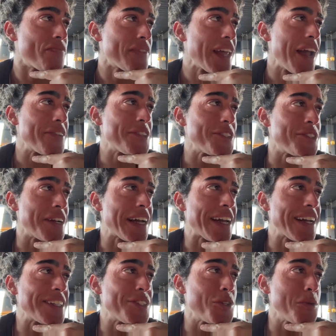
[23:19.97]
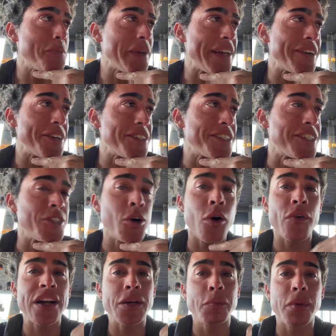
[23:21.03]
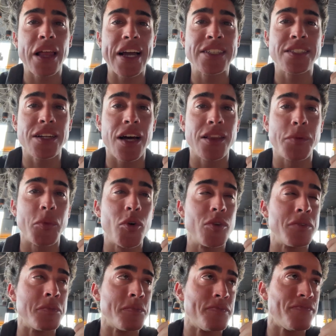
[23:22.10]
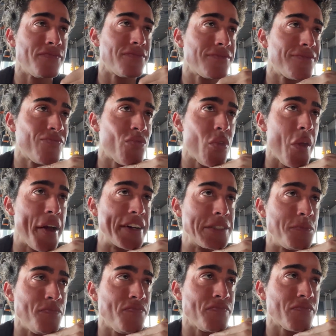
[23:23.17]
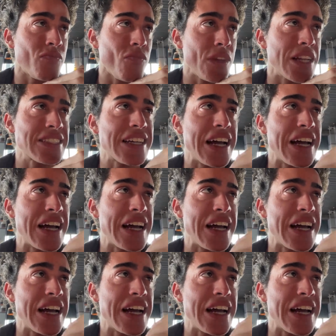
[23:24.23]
After drinking 2 beers, you're already blasted on the moon. It's